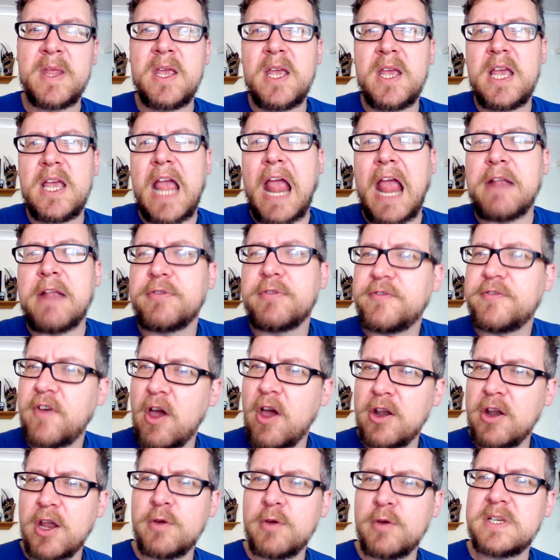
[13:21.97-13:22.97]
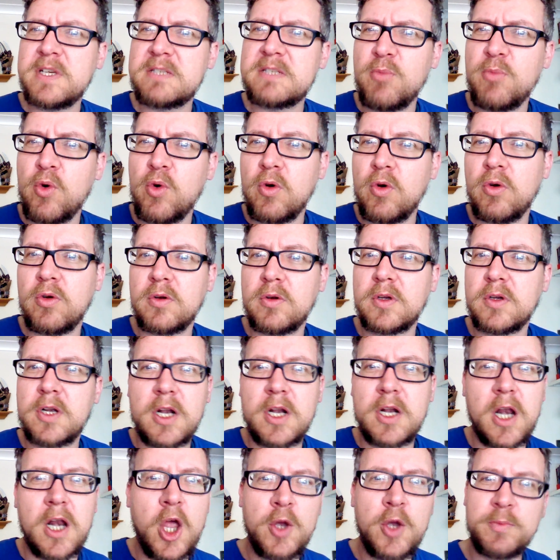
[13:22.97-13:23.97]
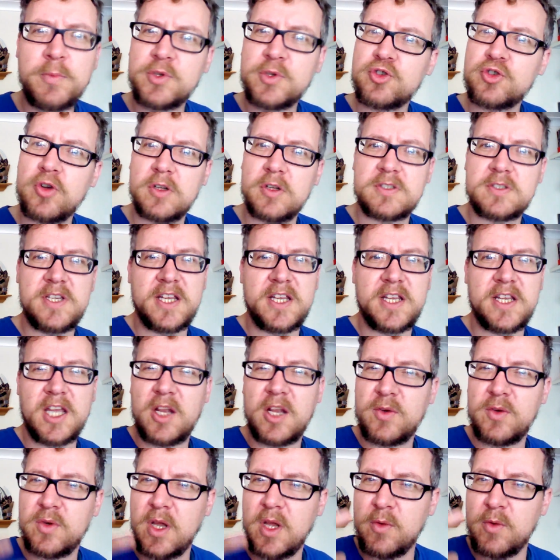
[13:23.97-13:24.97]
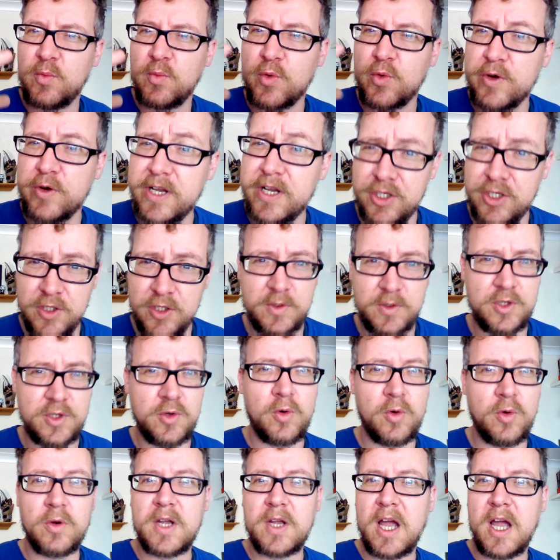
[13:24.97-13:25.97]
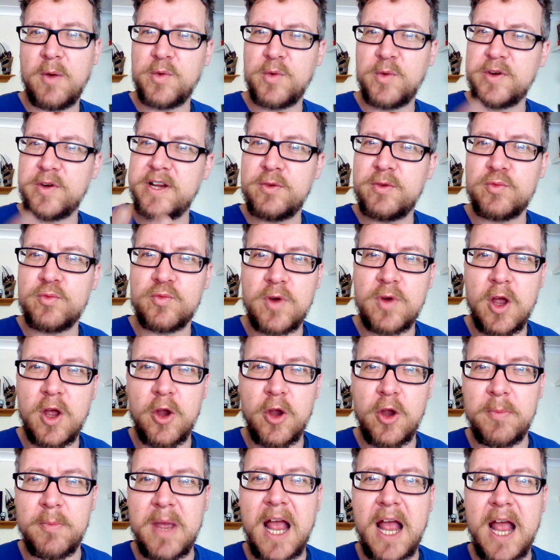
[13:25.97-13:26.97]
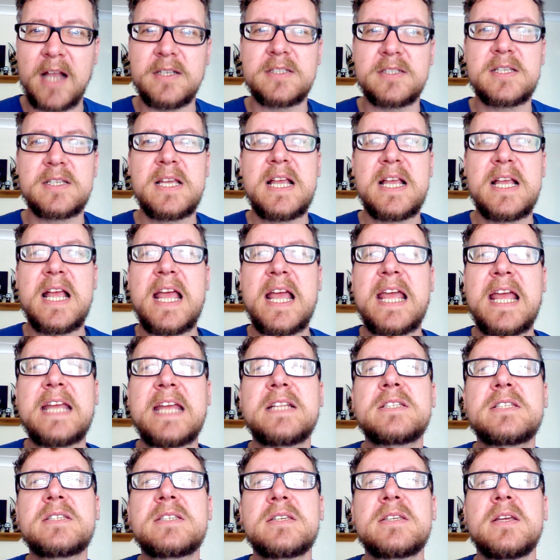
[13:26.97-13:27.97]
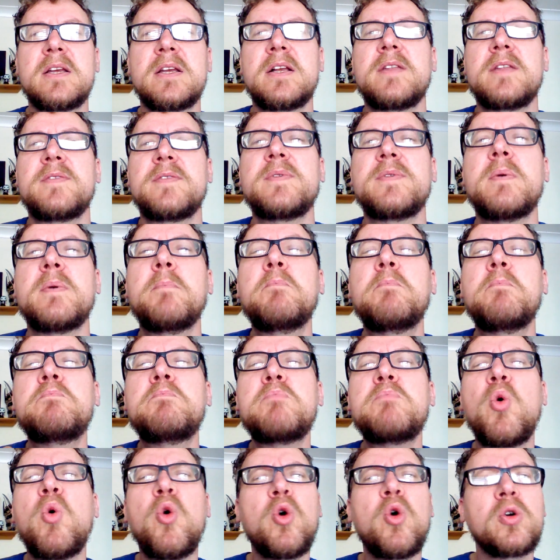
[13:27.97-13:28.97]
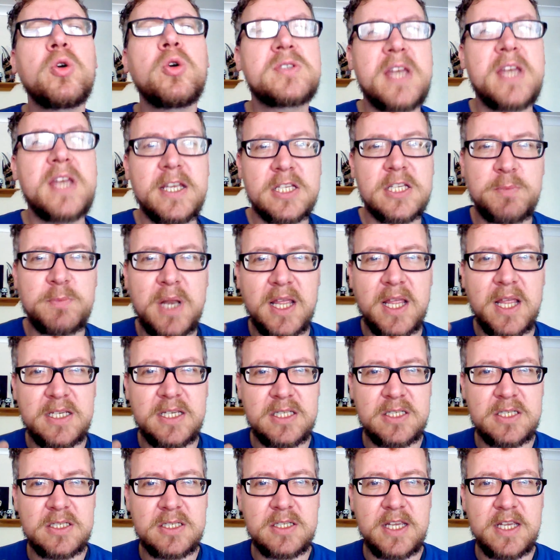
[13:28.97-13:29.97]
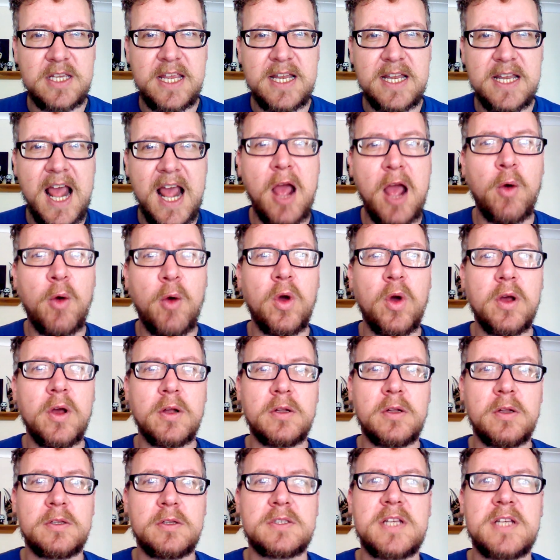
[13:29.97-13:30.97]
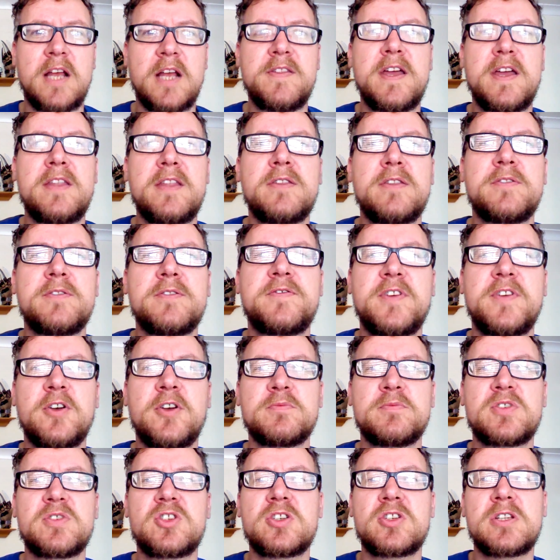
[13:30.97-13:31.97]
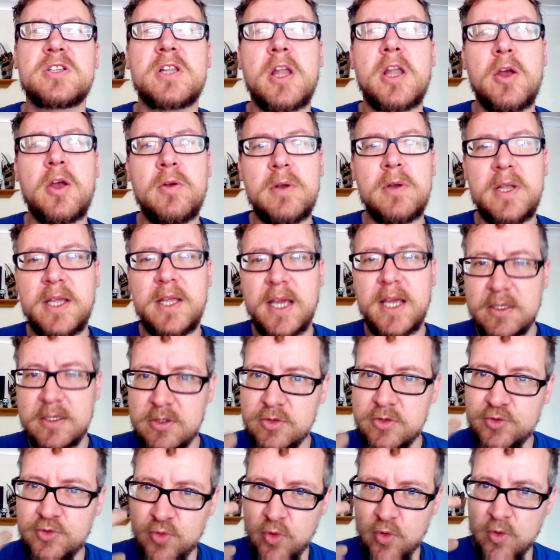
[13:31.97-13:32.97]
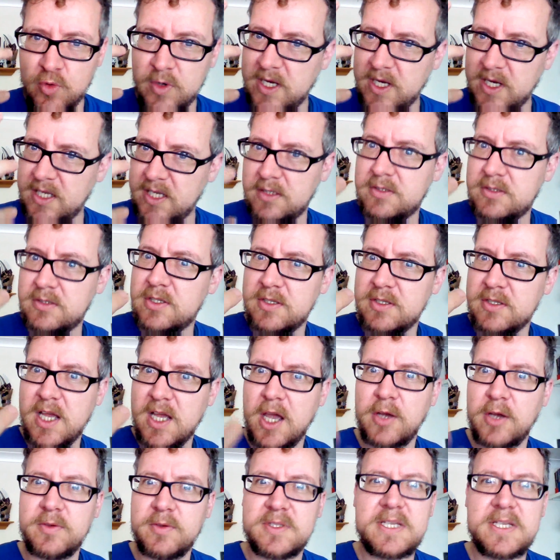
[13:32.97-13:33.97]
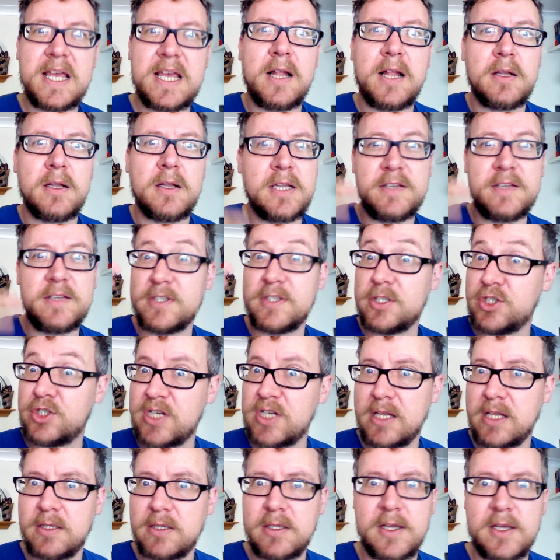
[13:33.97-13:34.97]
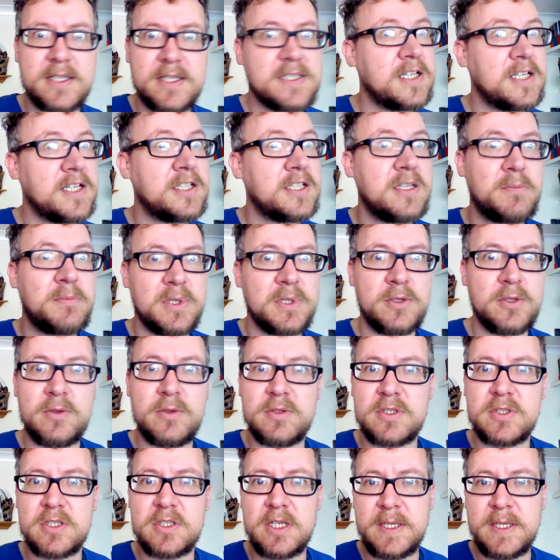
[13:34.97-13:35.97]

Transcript: Inferno is more globe-trotting, and we're in New York and we're in Rome, and it's more takes place in our world, and then the film slowly gets drawn into the hotel and the gel lighting and the blues